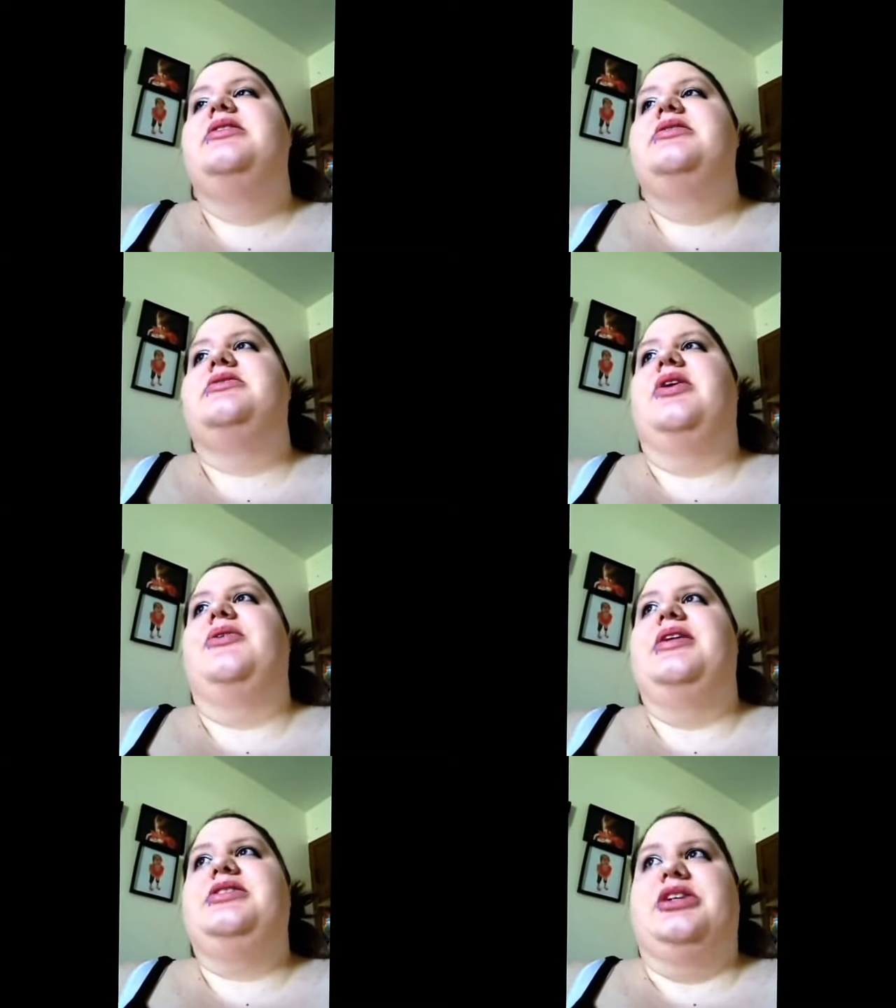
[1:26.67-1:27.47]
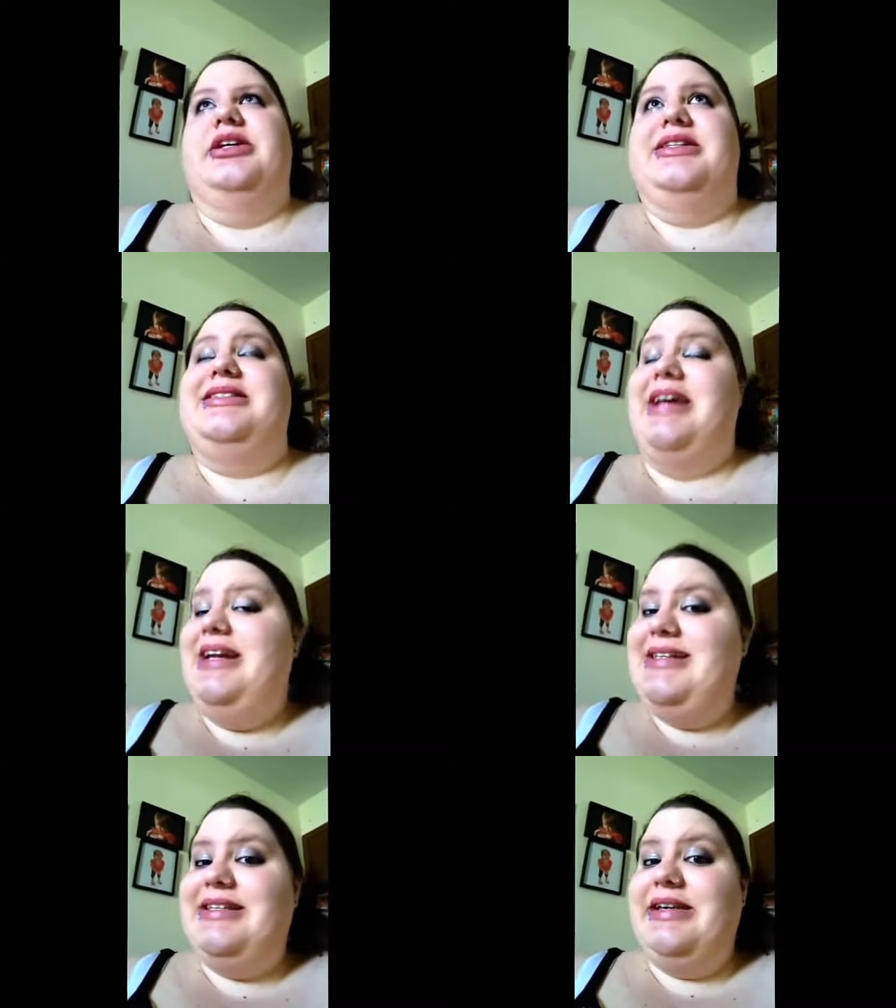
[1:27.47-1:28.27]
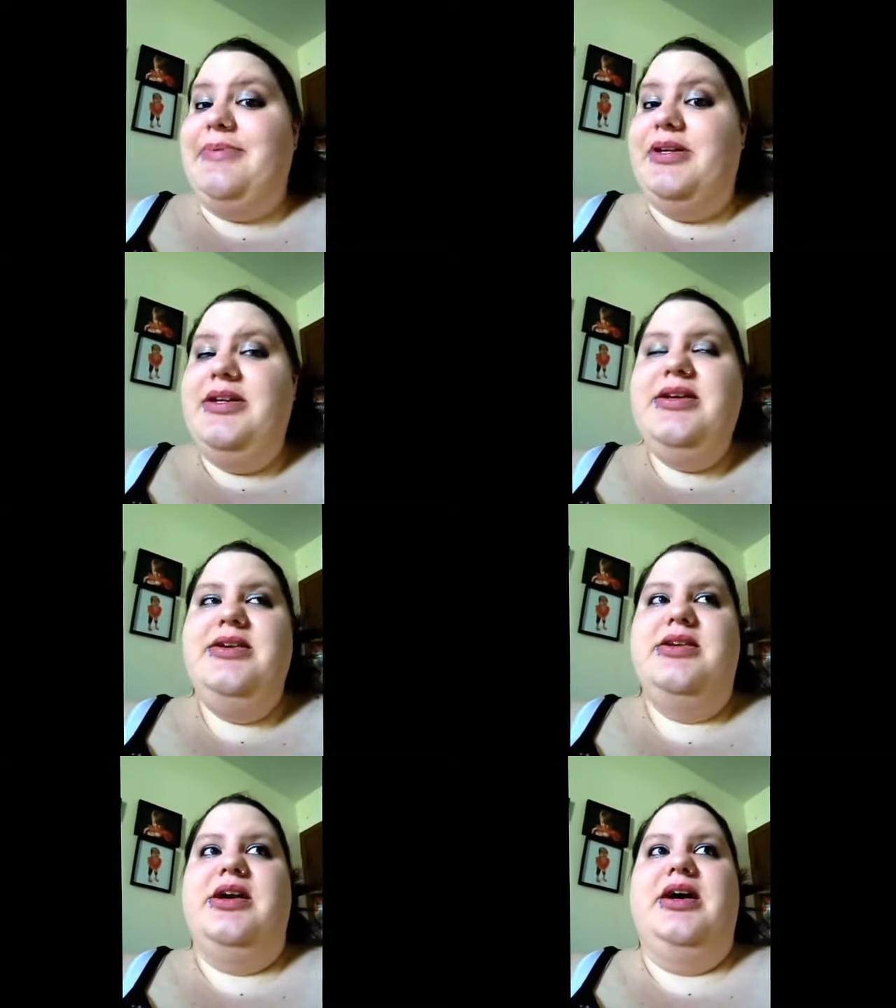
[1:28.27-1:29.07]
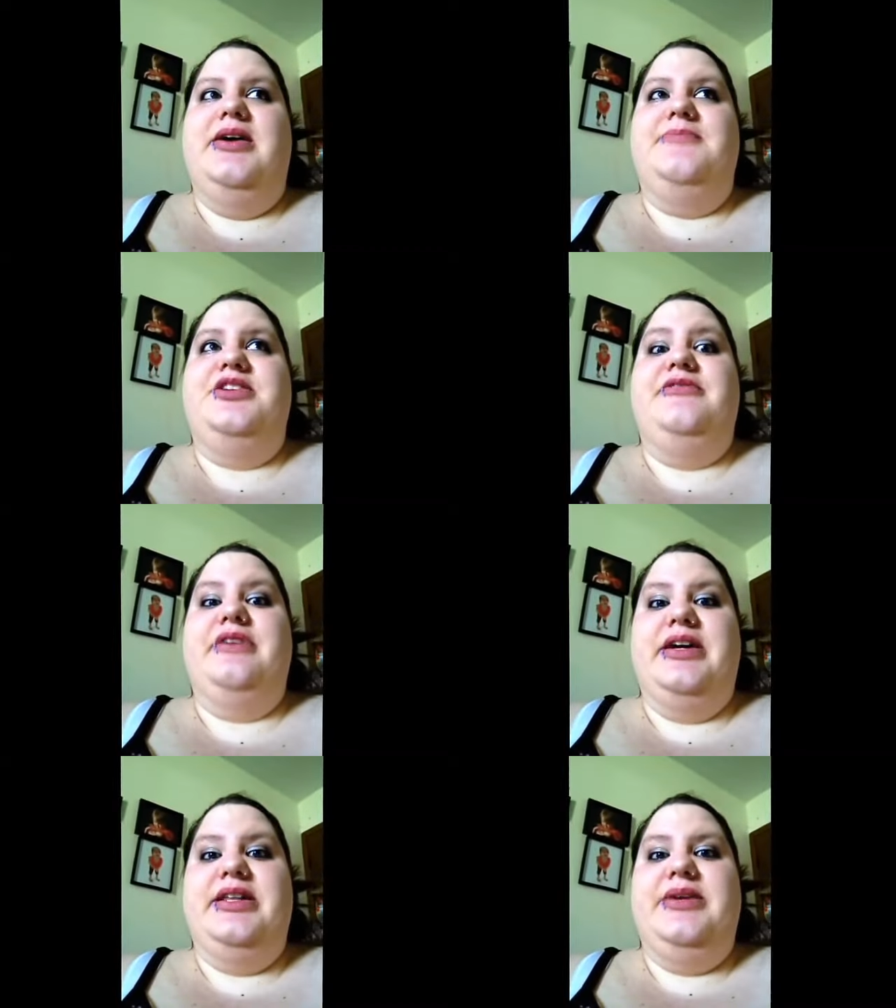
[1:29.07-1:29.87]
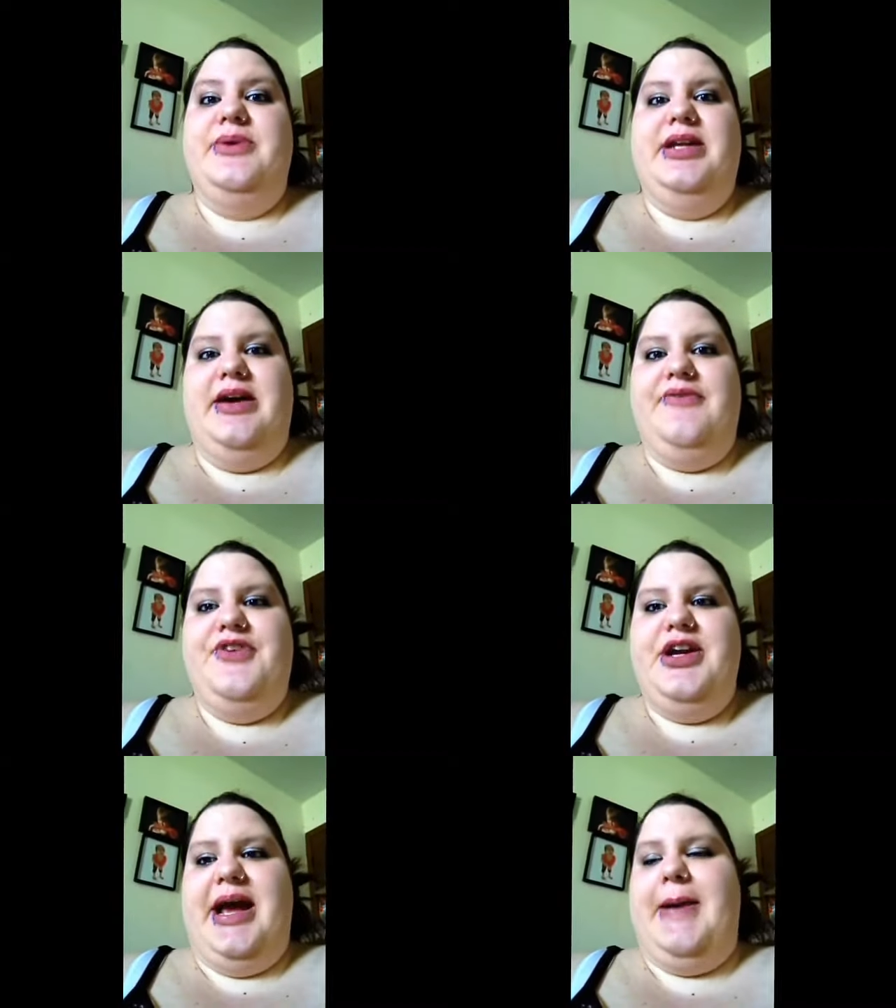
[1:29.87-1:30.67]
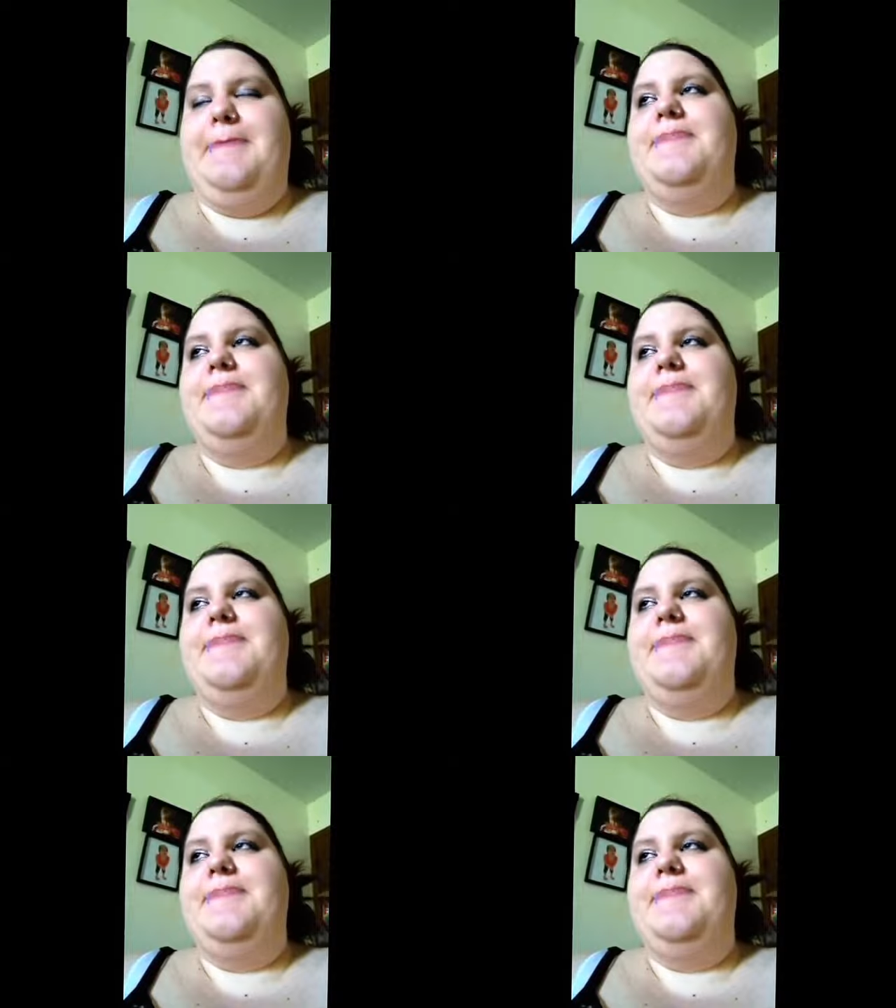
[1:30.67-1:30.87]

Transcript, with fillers: So that's good. Sadie's sleeping. Um, she finally went down for a nap.